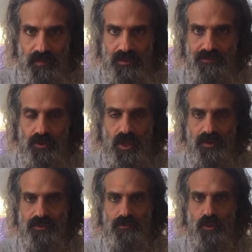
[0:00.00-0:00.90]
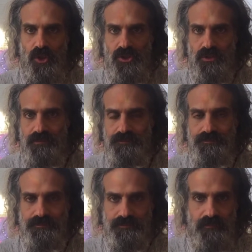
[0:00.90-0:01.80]
If you guys have watched,
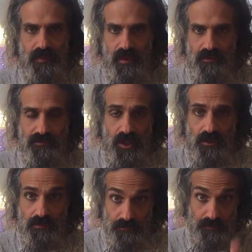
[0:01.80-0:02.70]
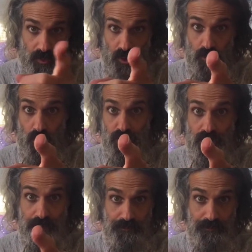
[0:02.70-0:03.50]
if not, go and watch it.